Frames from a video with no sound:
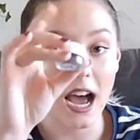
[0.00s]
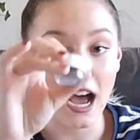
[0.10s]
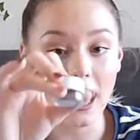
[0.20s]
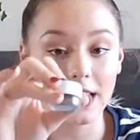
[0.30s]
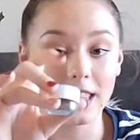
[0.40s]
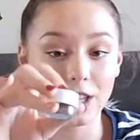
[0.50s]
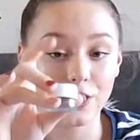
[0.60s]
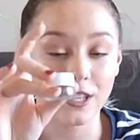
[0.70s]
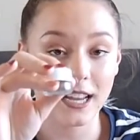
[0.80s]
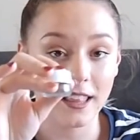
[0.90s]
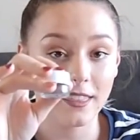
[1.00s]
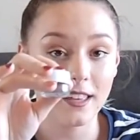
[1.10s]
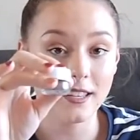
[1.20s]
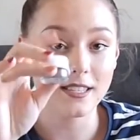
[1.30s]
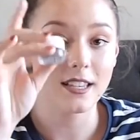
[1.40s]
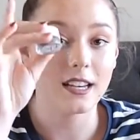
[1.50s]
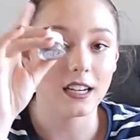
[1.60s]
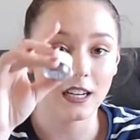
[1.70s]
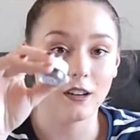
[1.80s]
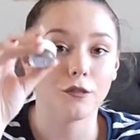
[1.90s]
I think you should get this
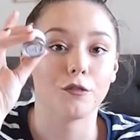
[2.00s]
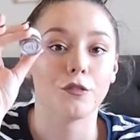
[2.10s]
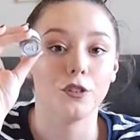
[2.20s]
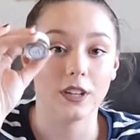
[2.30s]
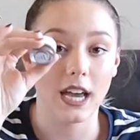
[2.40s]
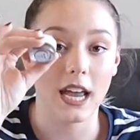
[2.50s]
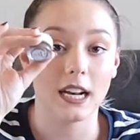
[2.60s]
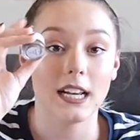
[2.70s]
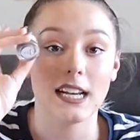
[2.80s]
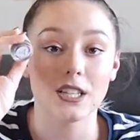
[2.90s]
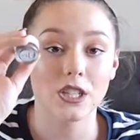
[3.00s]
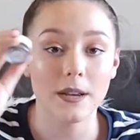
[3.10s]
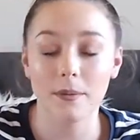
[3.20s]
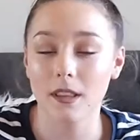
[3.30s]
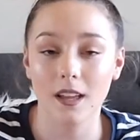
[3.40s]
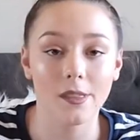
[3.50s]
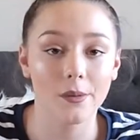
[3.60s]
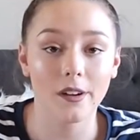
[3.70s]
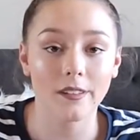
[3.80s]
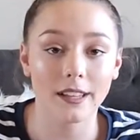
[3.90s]
if you can. It's cheaper than the other
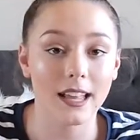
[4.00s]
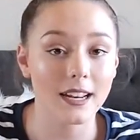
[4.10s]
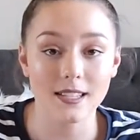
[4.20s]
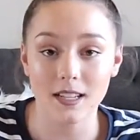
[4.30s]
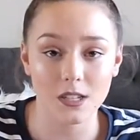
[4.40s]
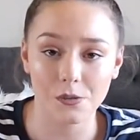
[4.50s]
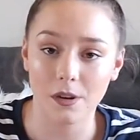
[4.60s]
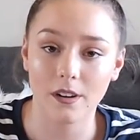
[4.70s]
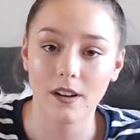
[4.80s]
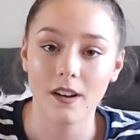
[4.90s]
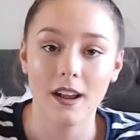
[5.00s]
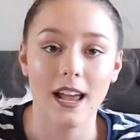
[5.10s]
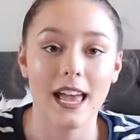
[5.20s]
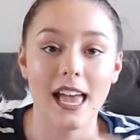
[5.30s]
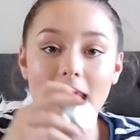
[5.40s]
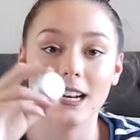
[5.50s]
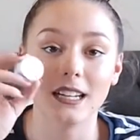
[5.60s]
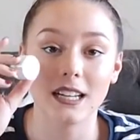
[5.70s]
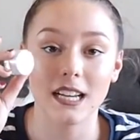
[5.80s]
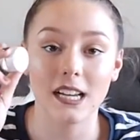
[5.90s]
one, than the Anastasia one, and
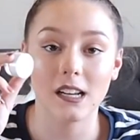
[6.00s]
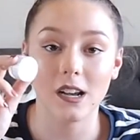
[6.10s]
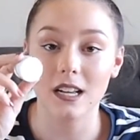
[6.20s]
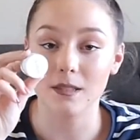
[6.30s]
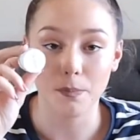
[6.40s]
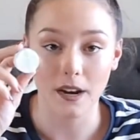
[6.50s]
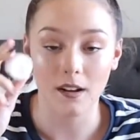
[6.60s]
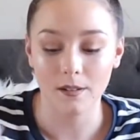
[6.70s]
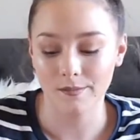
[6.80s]
it's better.